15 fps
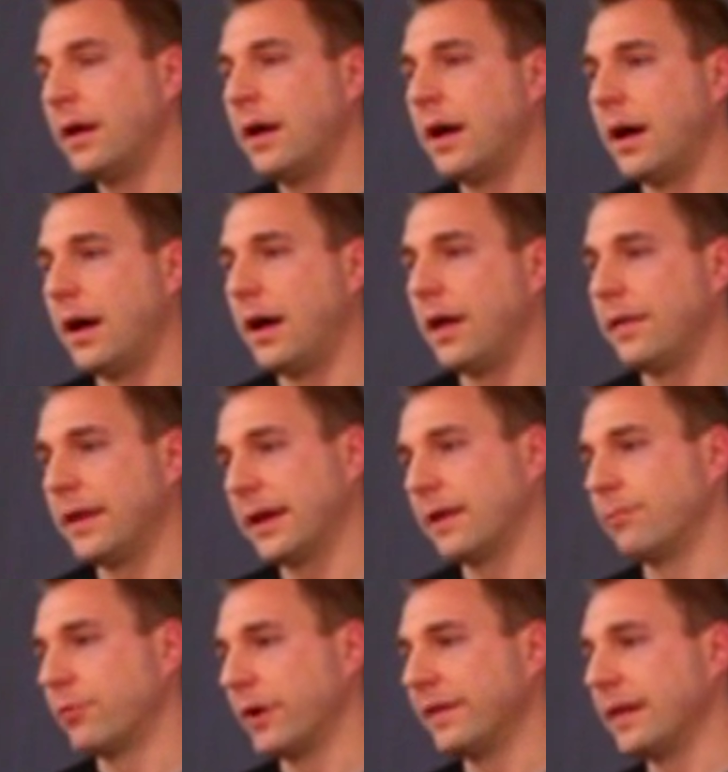that
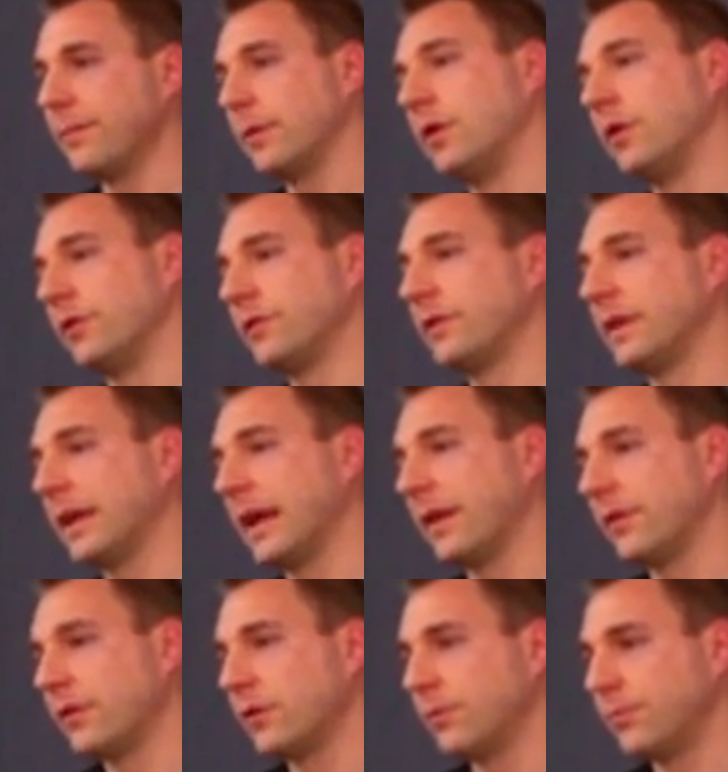can bring them closer
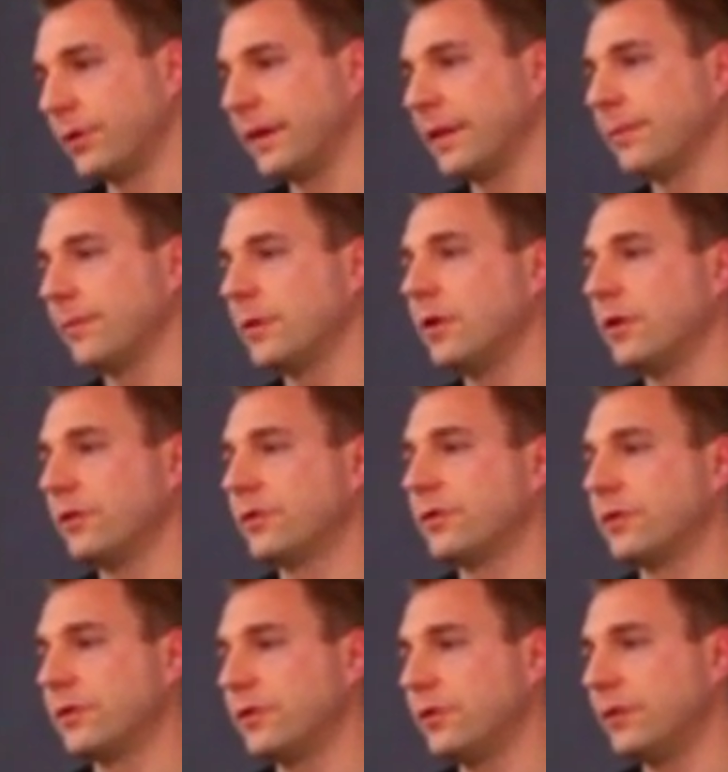together or bring them
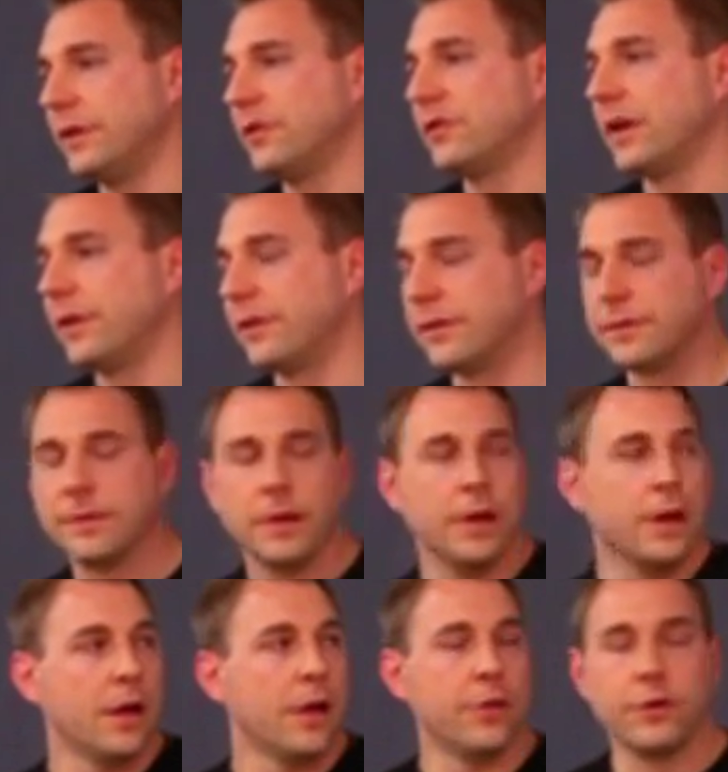closer to each other,
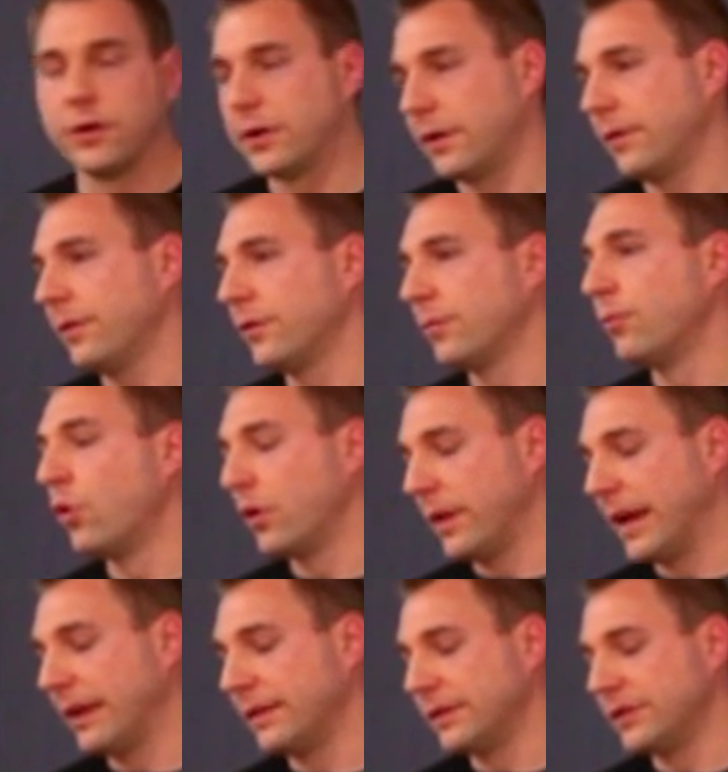they're more
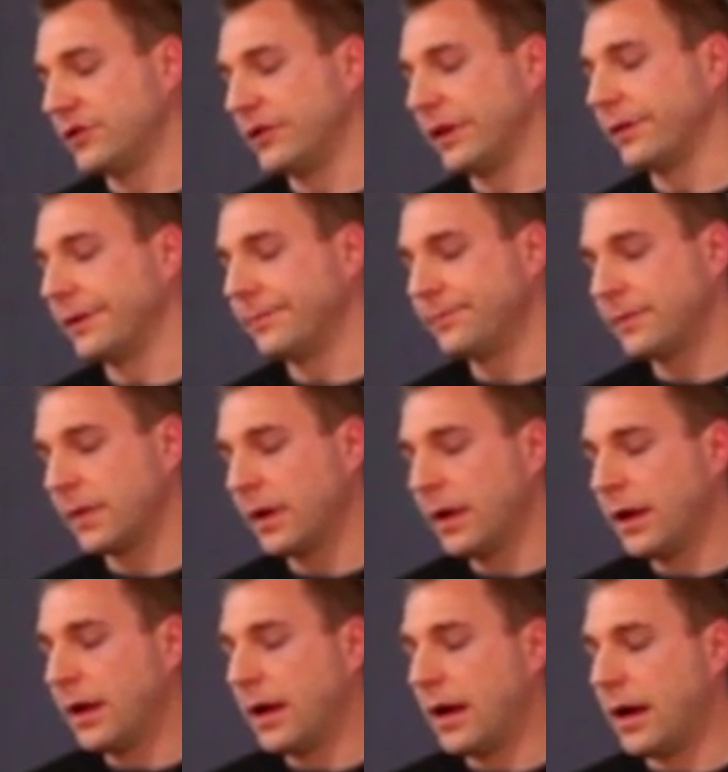likely to share it.
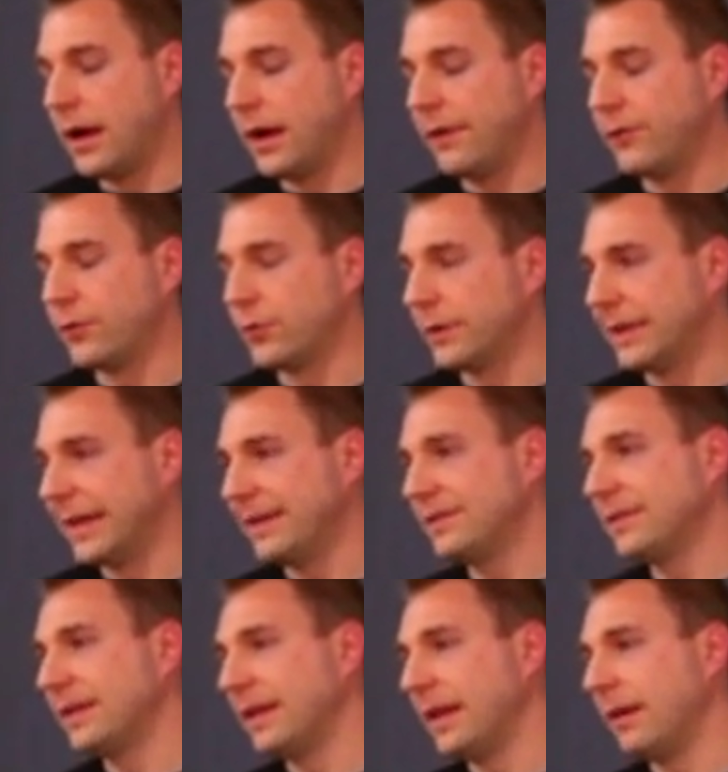If it
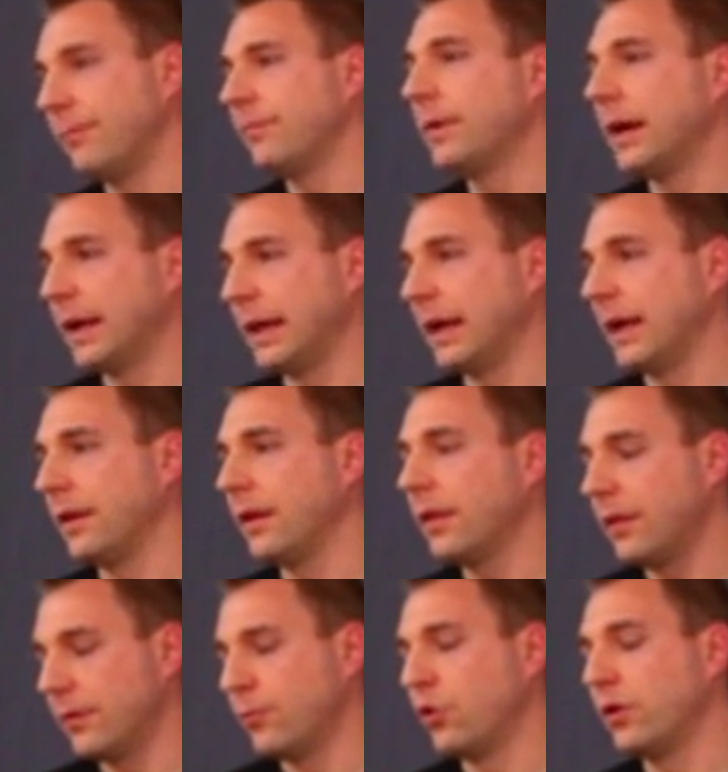relates to them, again,
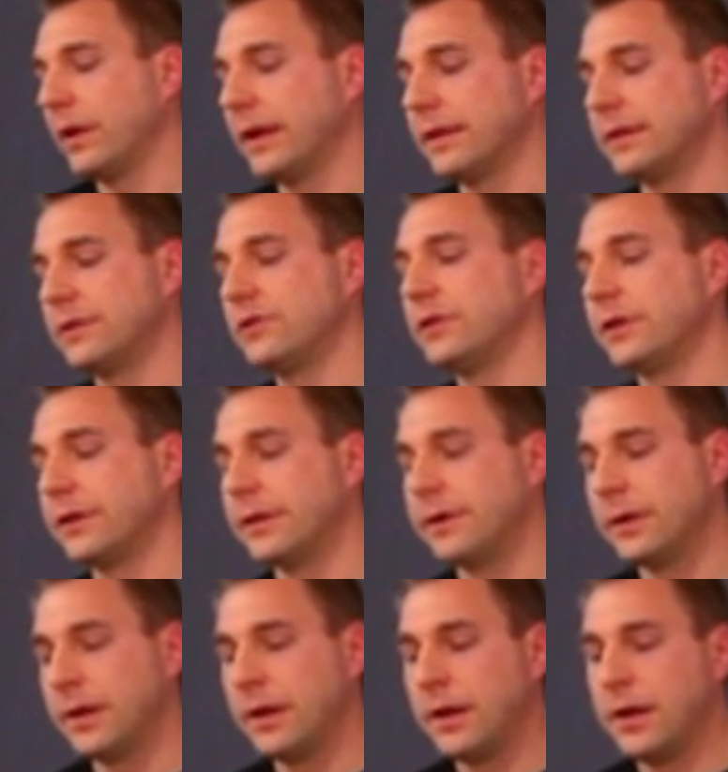they're more likely to share it.
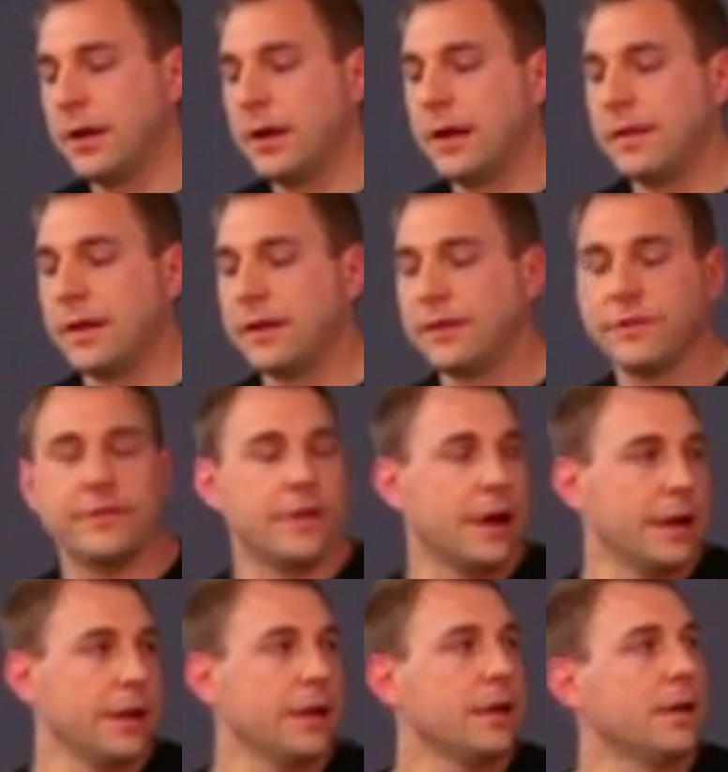And then defining